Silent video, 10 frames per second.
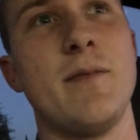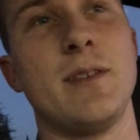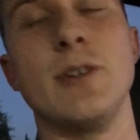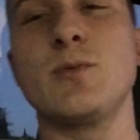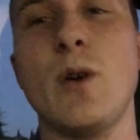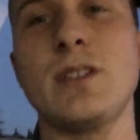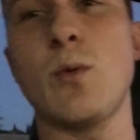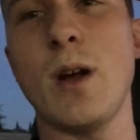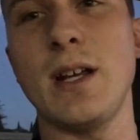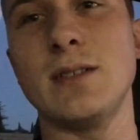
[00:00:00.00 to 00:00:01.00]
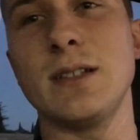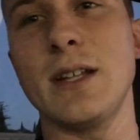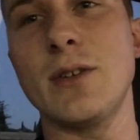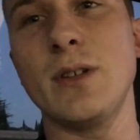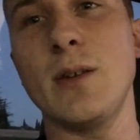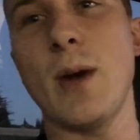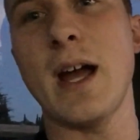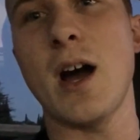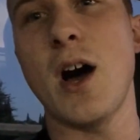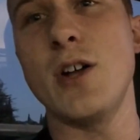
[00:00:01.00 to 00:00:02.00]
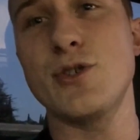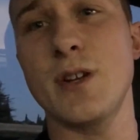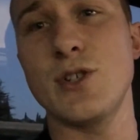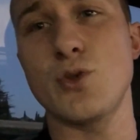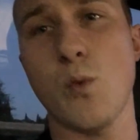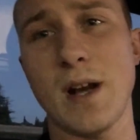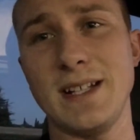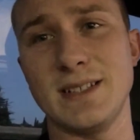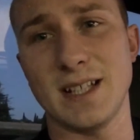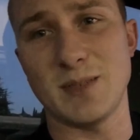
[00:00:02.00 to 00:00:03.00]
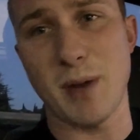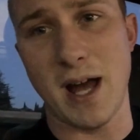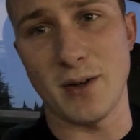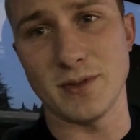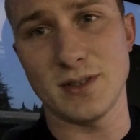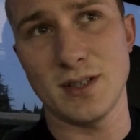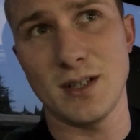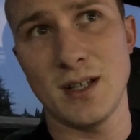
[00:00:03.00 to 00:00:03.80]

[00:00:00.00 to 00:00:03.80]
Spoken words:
Those 120s literally weigh 126 pounds.